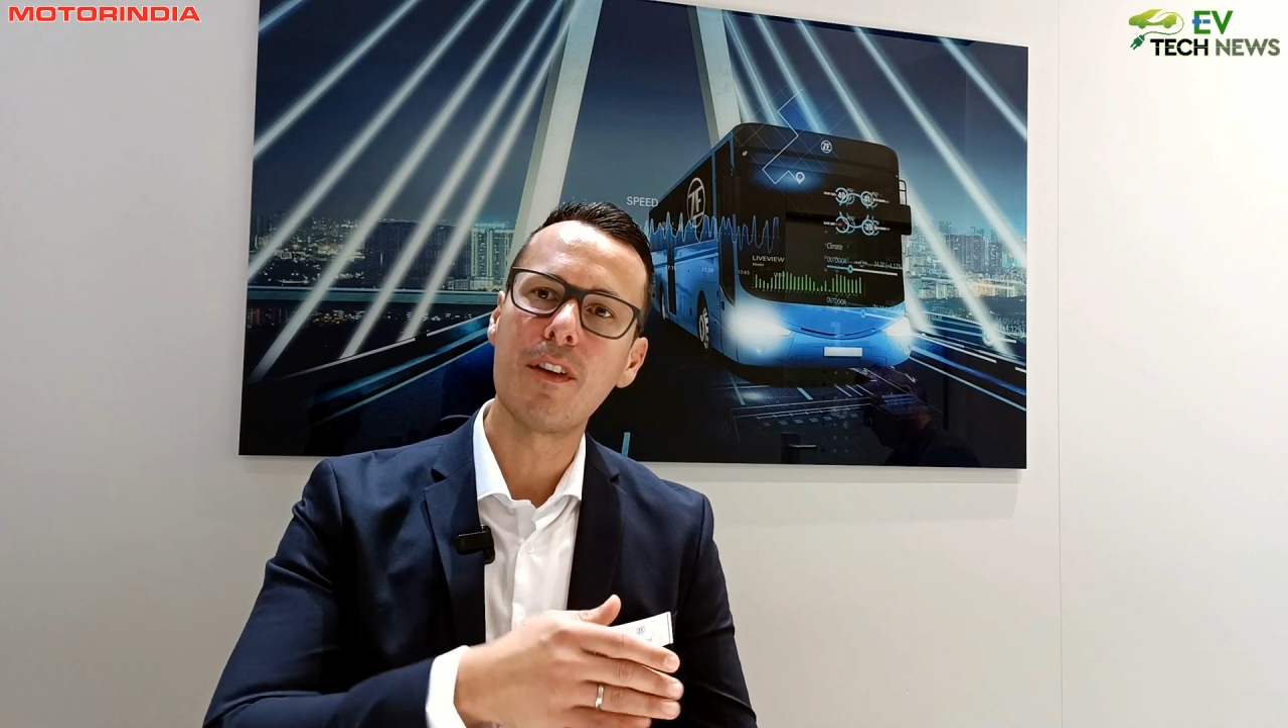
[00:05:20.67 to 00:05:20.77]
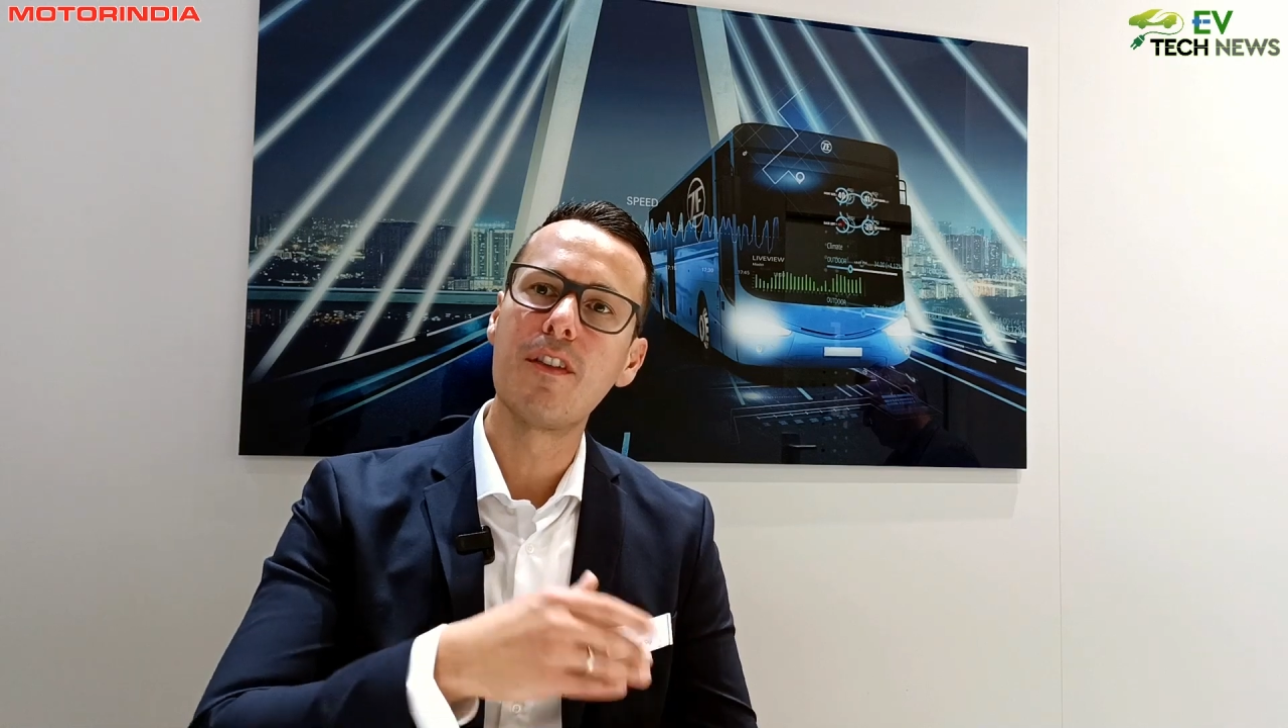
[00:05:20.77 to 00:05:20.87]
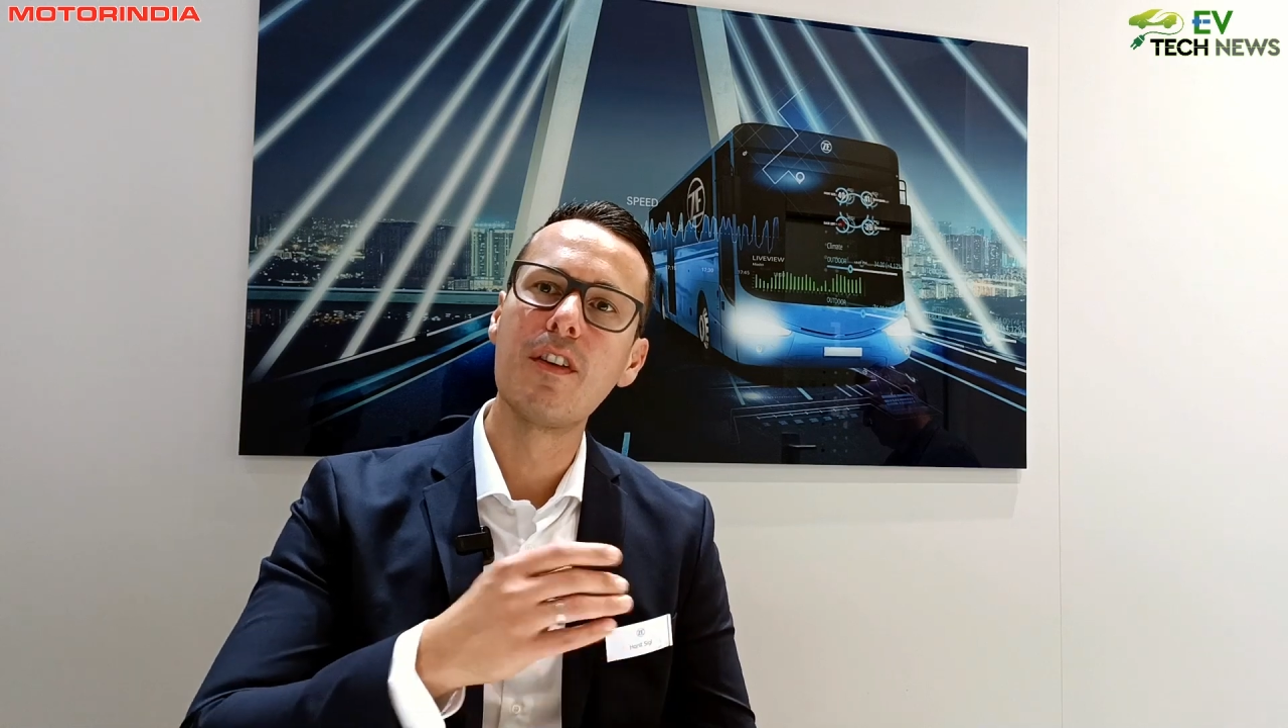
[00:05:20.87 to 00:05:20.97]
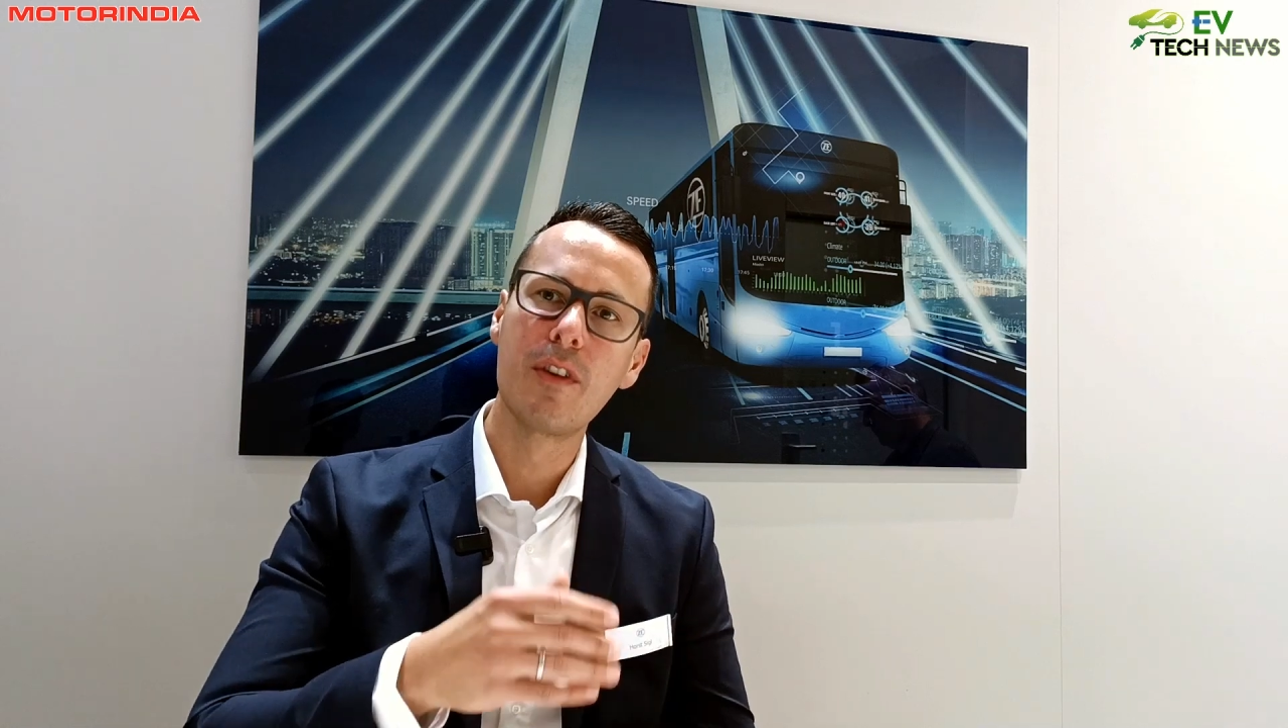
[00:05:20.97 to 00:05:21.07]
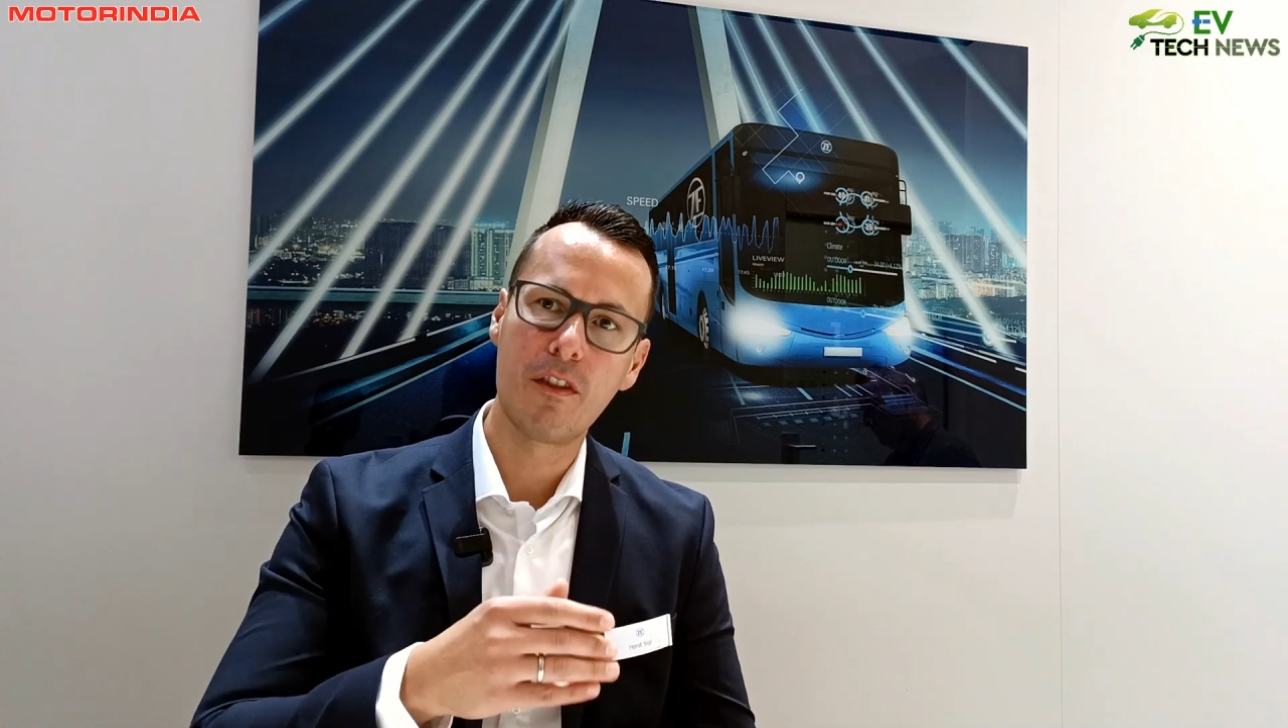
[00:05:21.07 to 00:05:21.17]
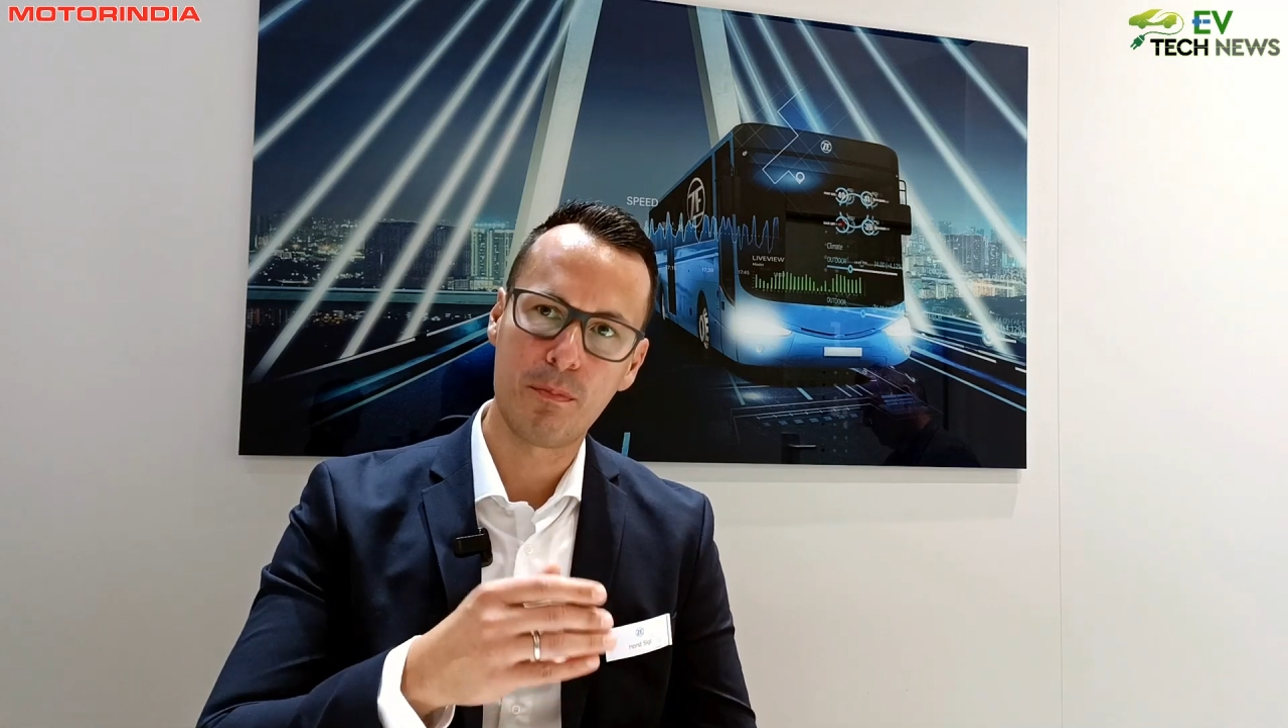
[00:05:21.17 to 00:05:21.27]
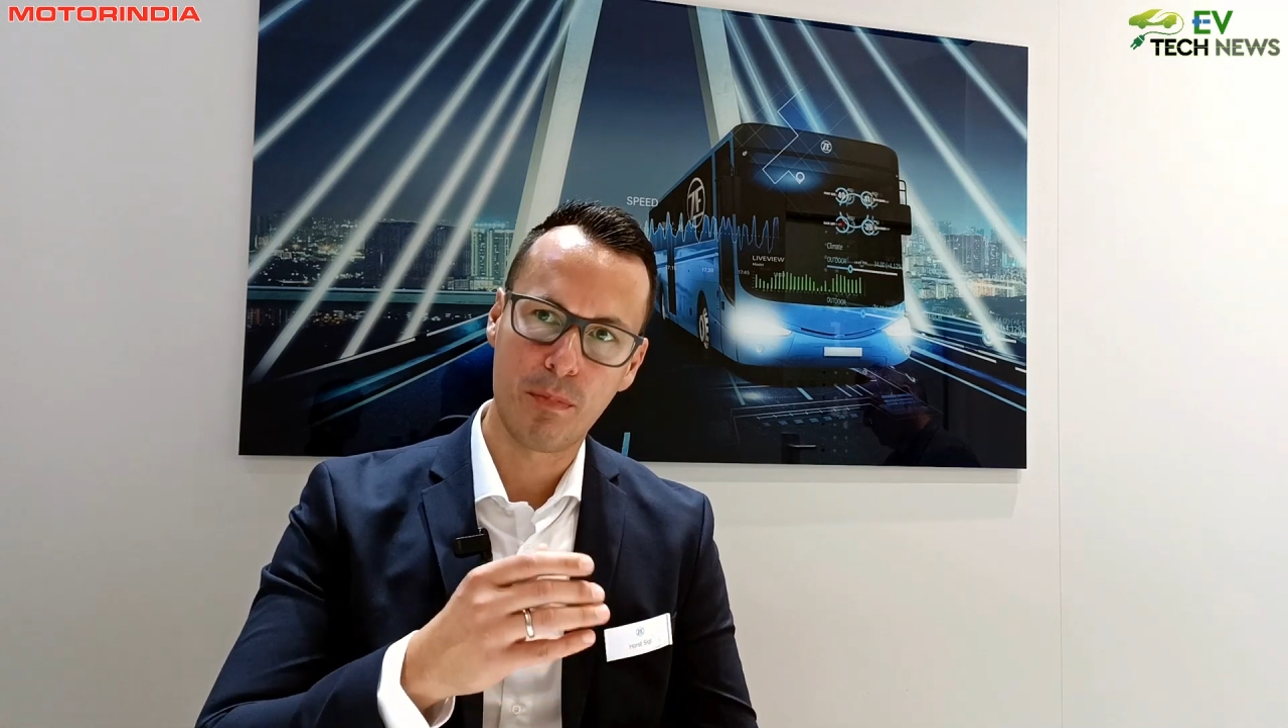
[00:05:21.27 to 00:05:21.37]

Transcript: a serious